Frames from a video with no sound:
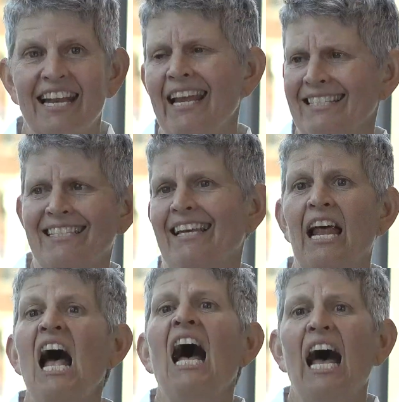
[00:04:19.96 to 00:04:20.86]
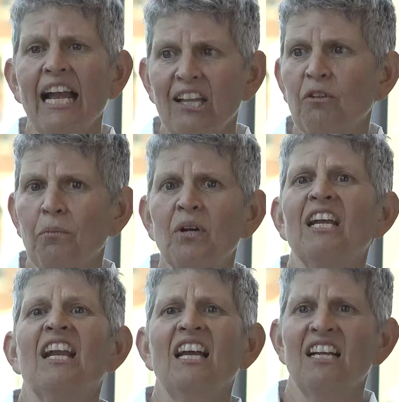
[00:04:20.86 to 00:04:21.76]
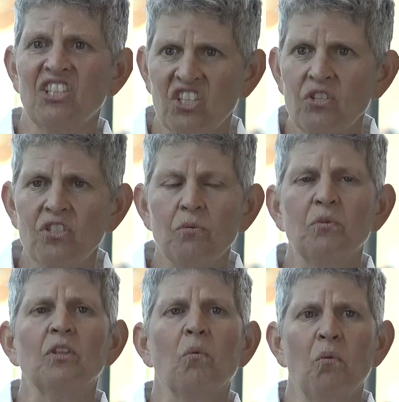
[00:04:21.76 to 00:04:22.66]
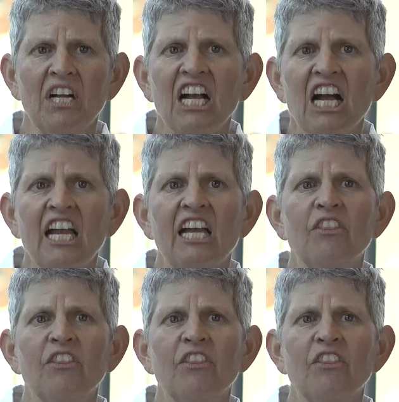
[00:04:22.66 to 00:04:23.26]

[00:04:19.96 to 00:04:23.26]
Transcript: today said, "I got the book and I got to use it with the one guy I